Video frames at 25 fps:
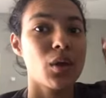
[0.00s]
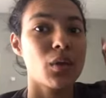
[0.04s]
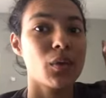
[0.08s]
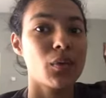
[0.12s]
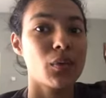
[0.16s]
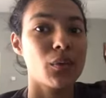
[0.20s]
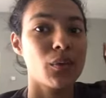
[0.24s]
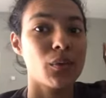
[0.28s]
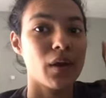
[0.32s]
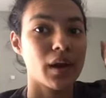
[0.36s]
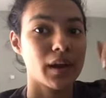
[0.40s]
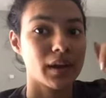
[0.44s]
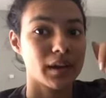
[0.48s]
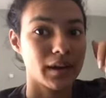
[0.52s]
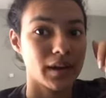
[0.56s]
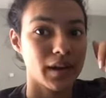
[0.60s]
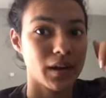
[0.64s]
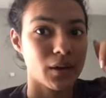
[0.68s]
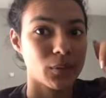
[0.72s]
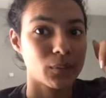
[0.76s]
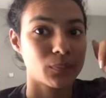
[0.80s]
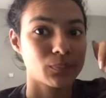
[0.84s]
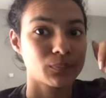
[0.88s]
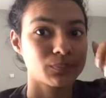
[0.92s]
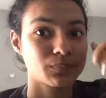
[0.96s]
right now
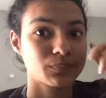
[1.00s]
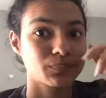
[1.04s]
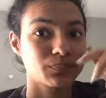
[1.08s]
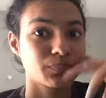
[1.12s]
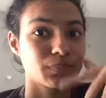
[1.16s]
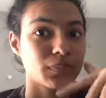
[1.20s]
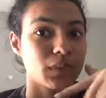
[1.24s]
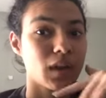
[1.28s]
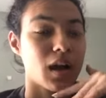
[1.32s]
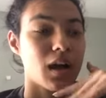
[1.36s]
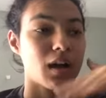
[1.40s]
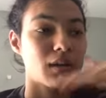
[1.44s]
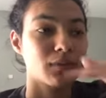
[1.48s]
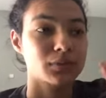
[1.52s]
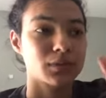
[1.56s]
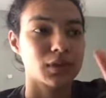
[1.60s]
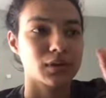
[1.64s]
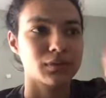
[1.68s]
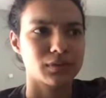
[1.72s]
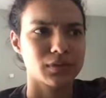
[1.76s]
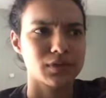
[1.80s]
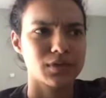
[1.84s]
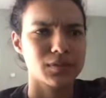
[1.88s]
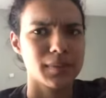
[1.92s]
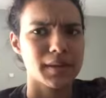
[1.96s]
after I
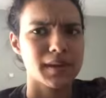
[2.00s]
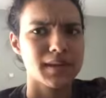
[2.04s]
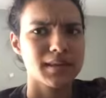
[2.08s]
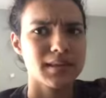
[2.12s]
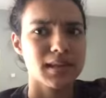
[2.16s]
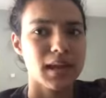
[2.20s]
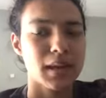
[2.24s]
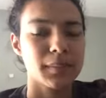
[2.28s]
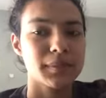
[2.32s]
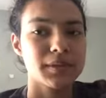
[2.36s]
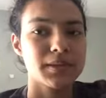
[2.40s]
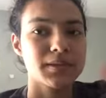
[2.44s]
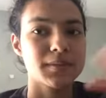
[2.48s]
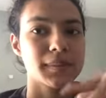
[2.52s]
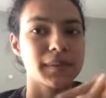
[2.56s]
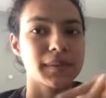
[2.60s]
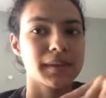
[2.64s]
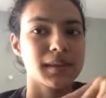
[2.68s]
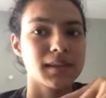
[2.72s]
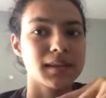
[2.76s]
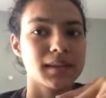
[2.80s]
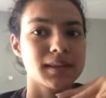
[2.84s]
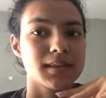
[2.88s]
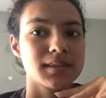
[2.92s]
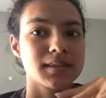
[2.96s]
finish my assignments
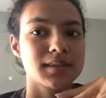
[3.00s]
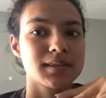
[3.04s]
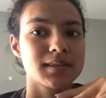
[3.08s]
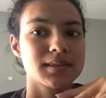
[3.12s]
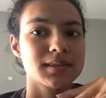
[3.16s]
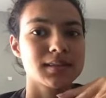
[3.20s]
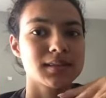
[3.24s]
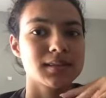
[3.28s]
because